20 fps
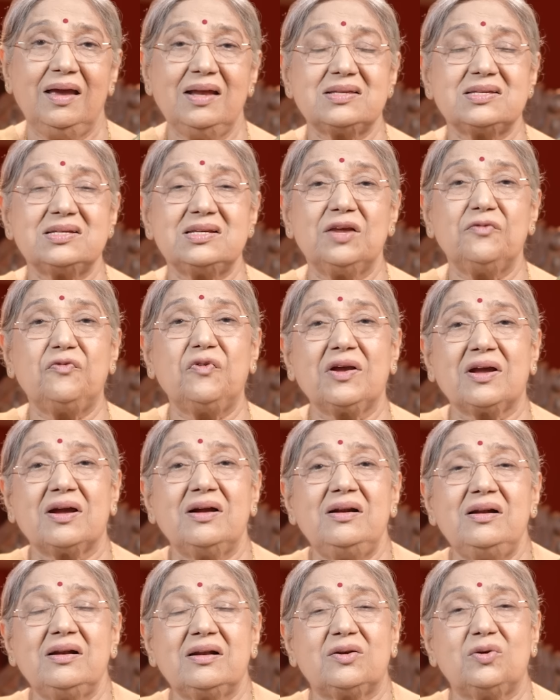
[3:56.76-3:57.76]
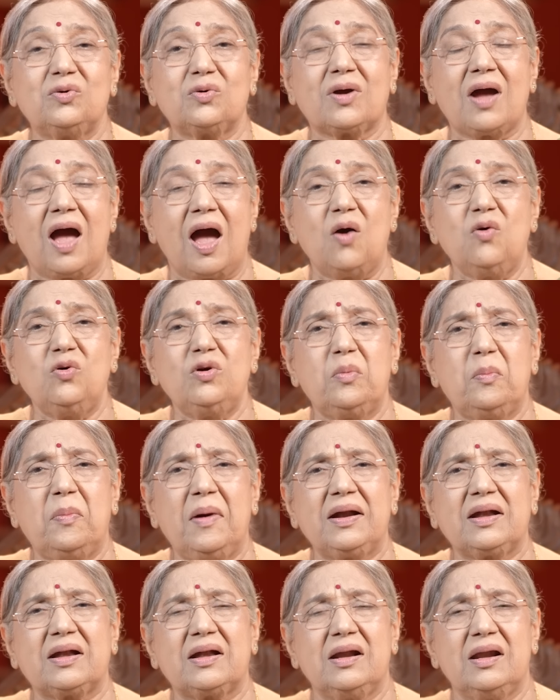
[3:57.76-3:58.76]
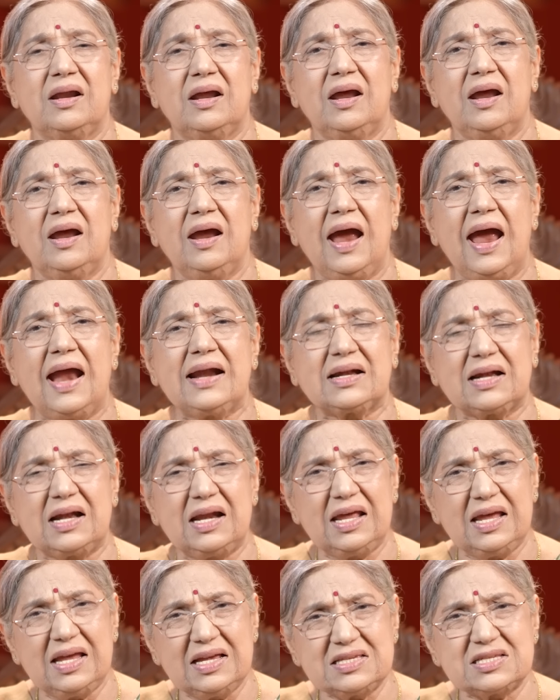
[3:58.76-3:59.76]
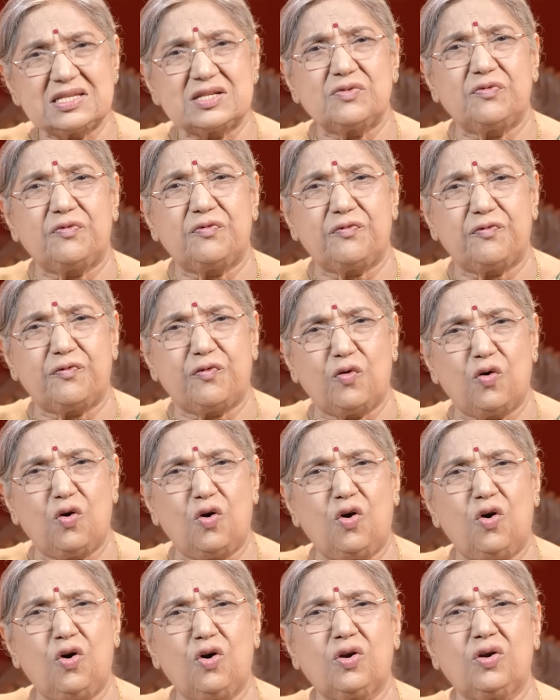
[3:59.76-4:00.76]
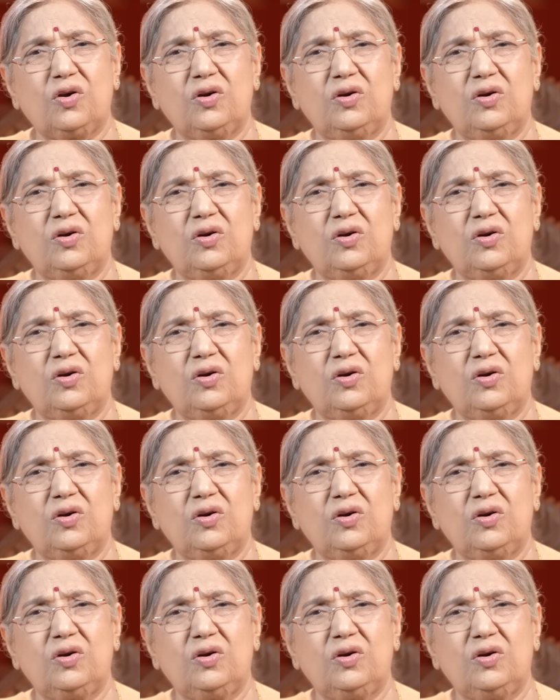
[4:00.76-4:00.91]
It's difficult to count, but at least 4